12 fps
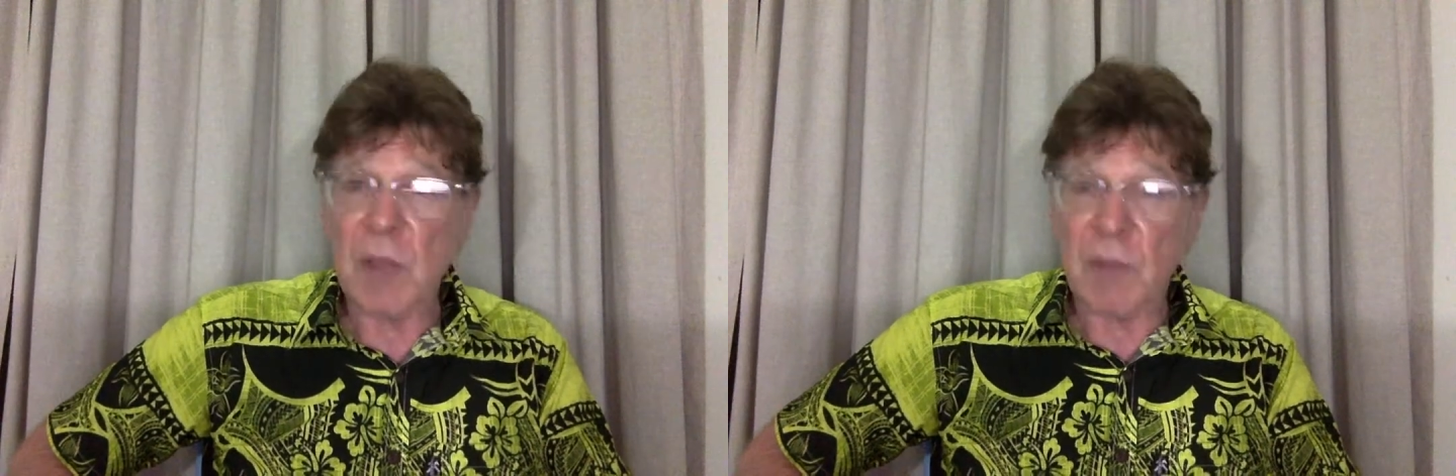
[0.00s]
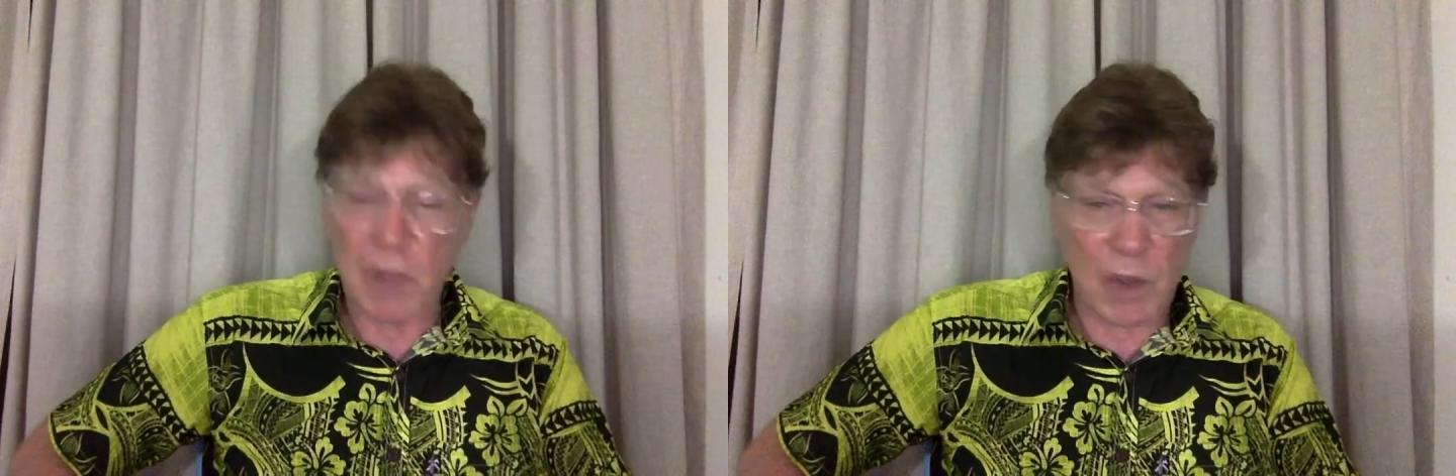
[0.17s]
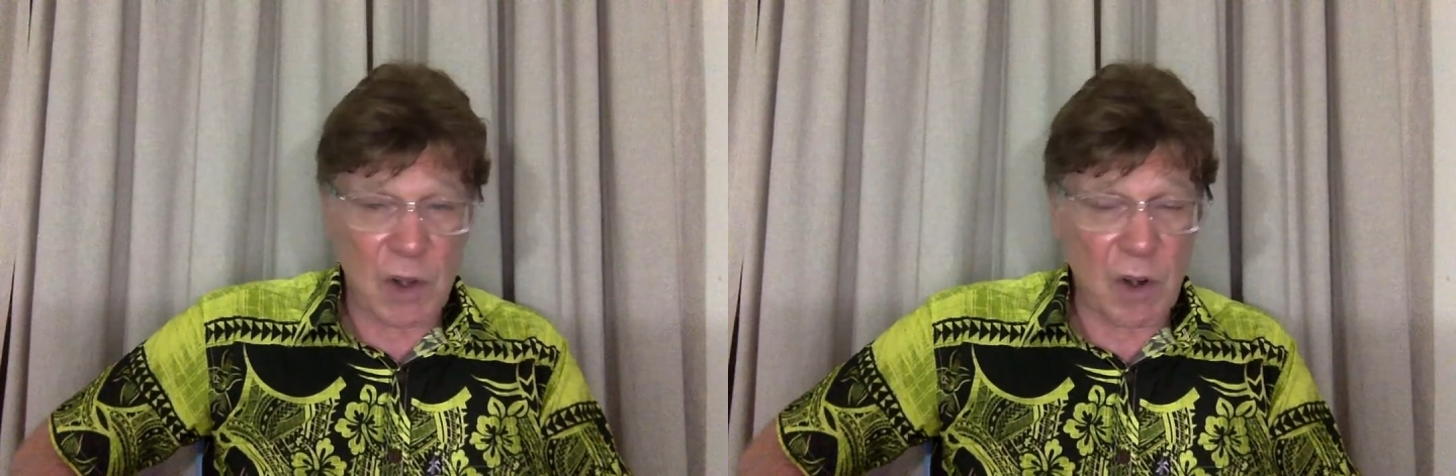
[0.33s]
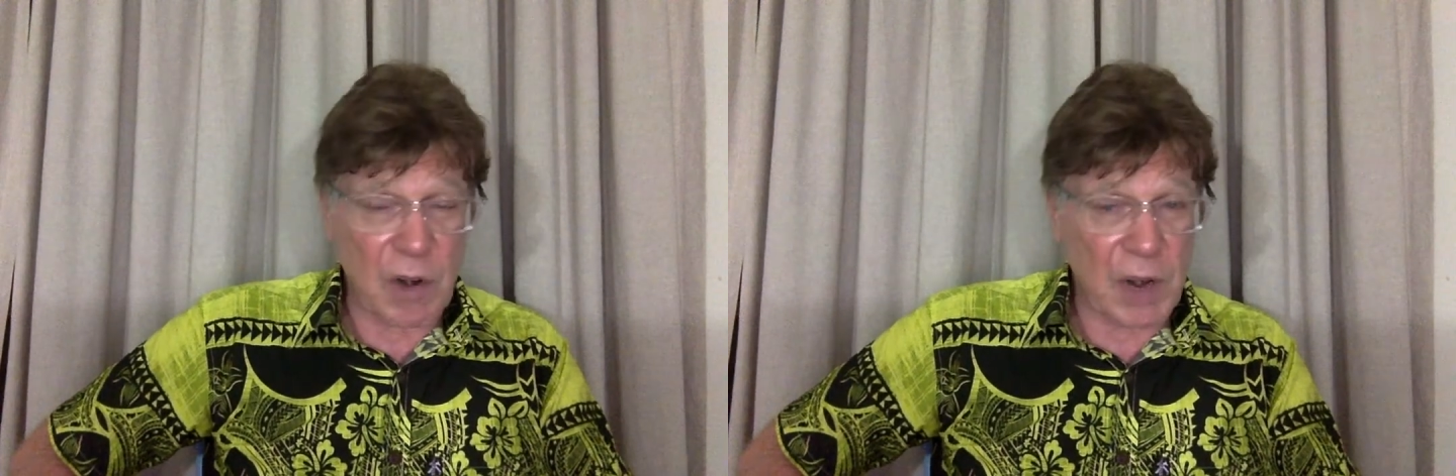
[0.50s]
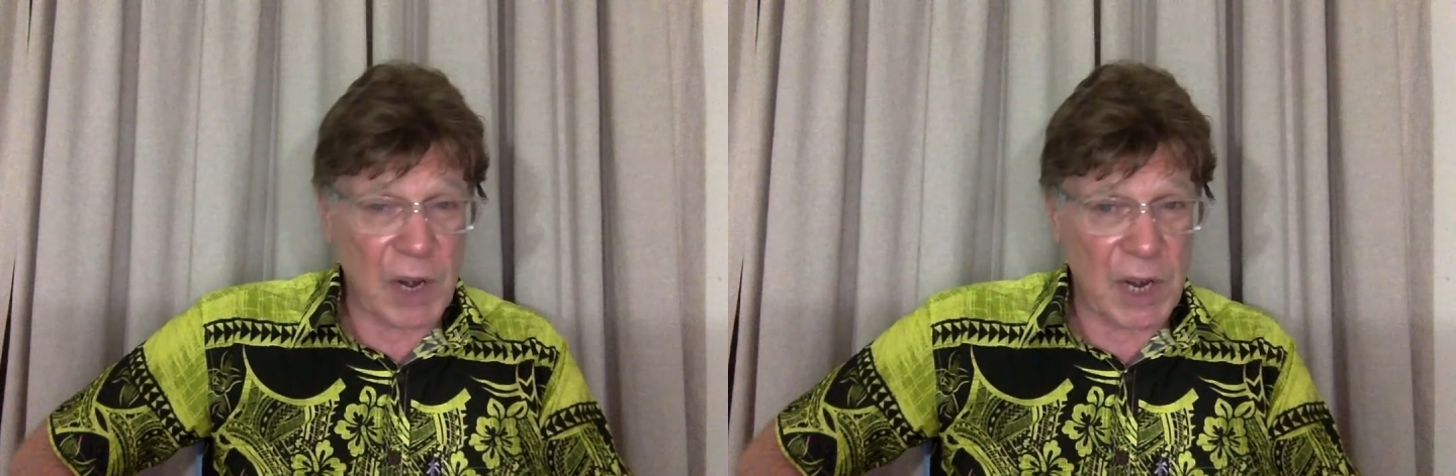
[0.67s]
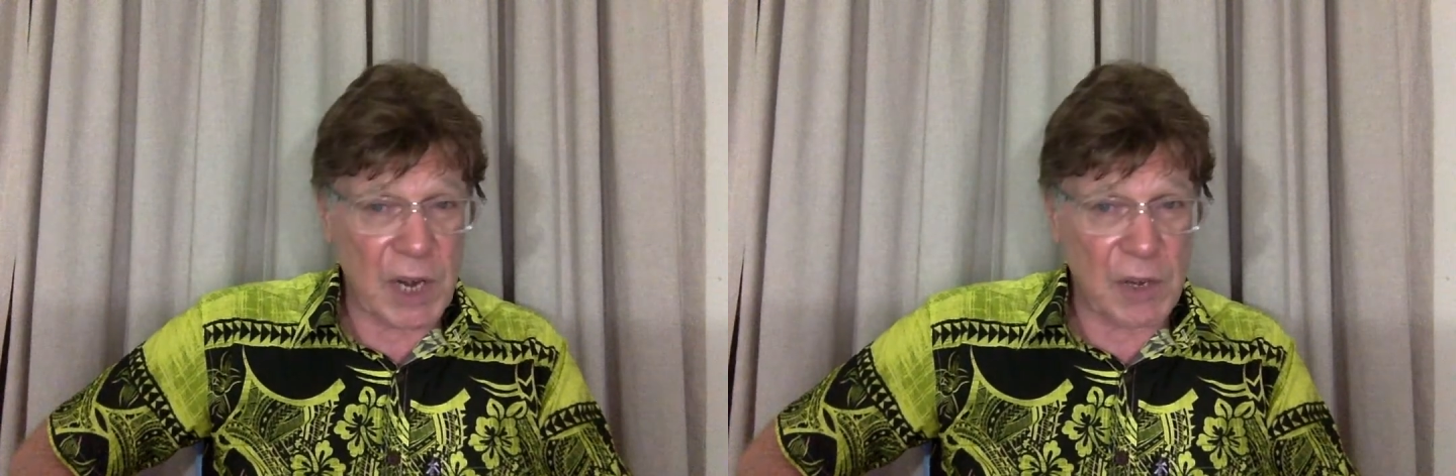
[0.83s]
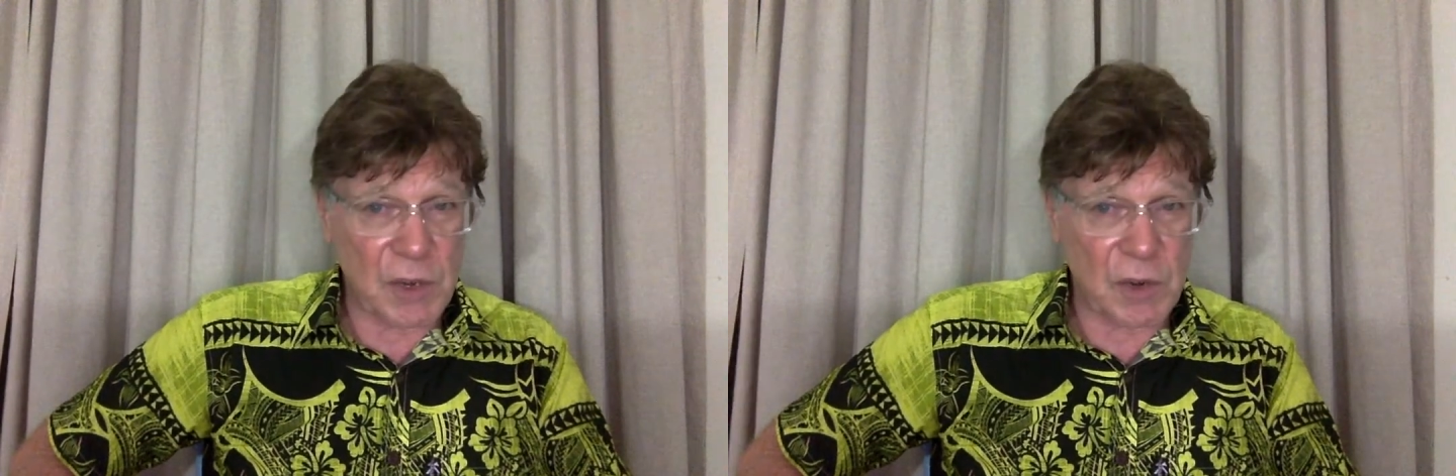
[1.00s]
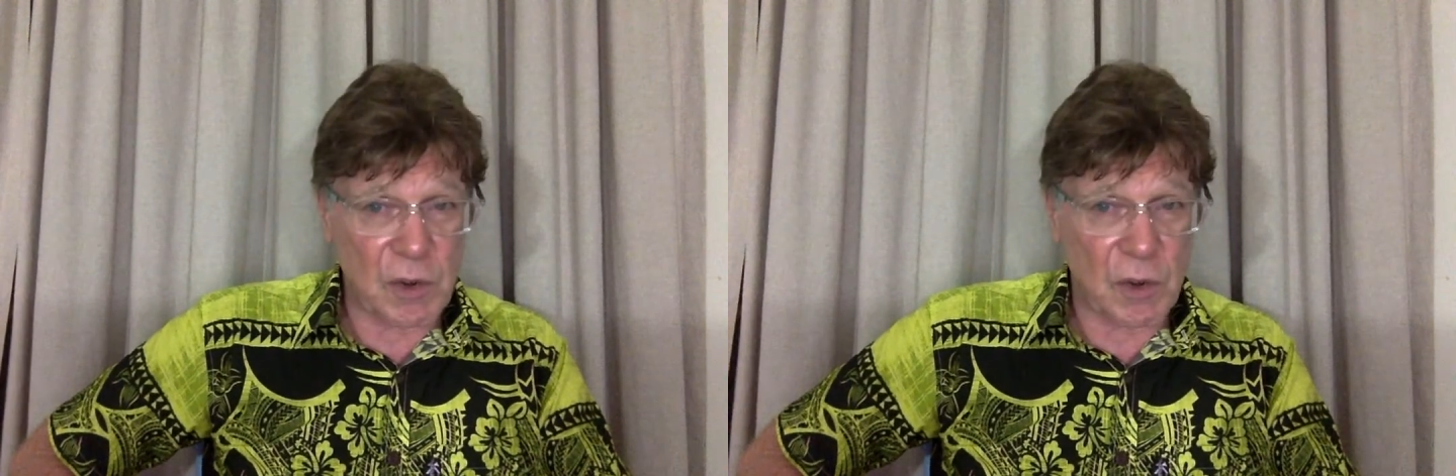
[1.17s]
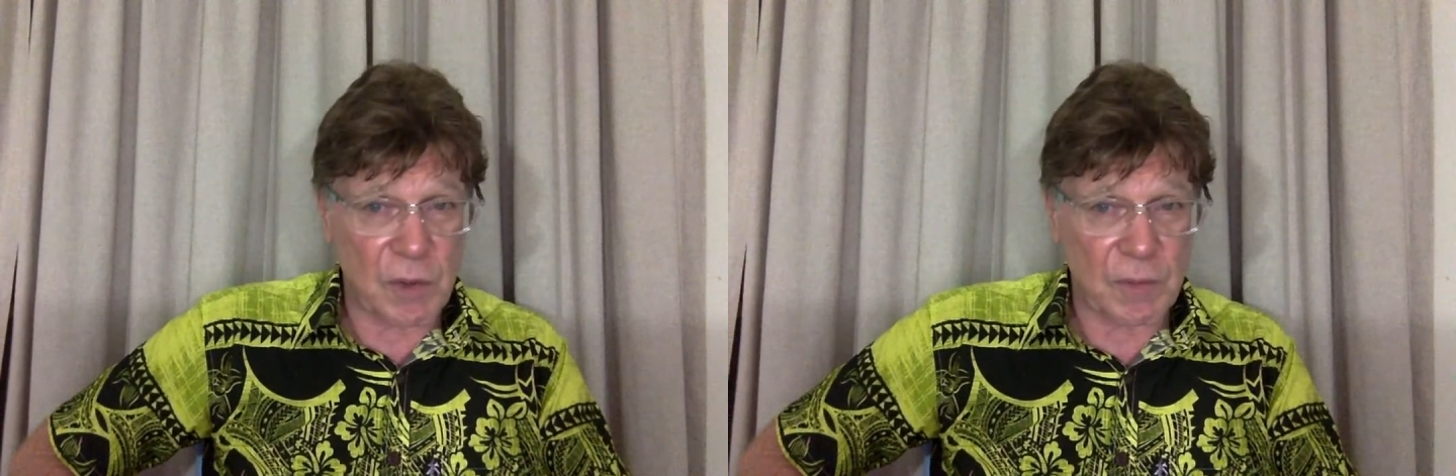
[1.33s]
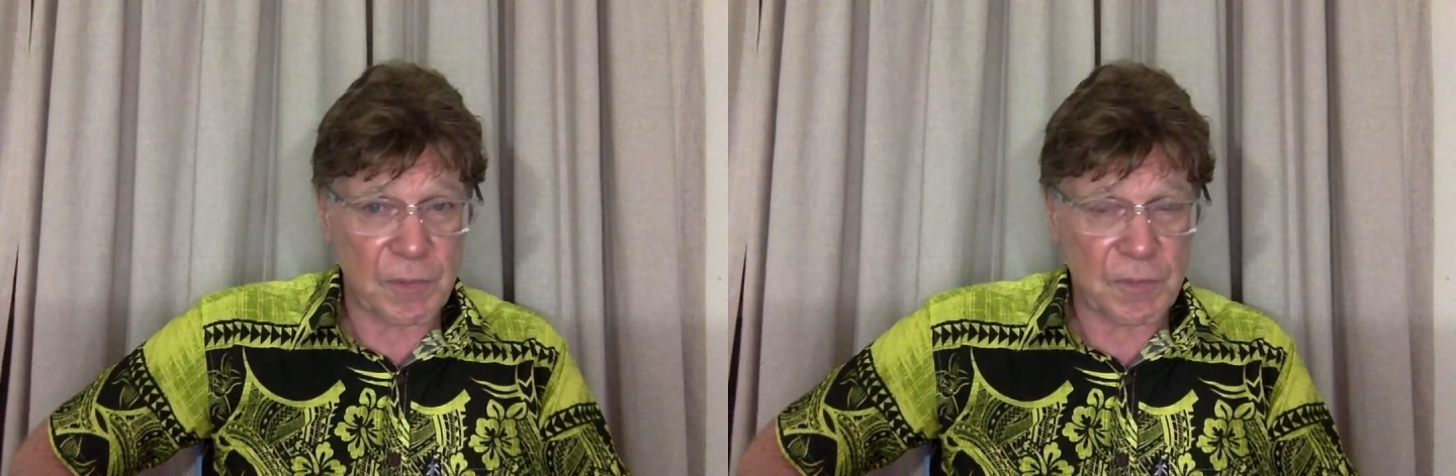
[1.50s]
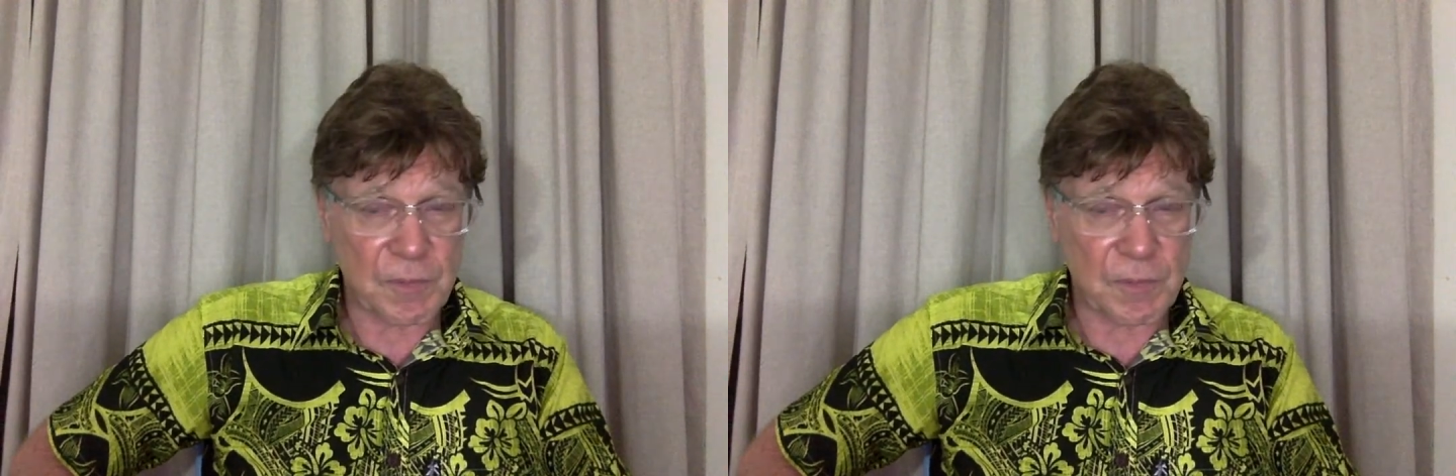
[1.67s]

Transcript: for the current king Saul.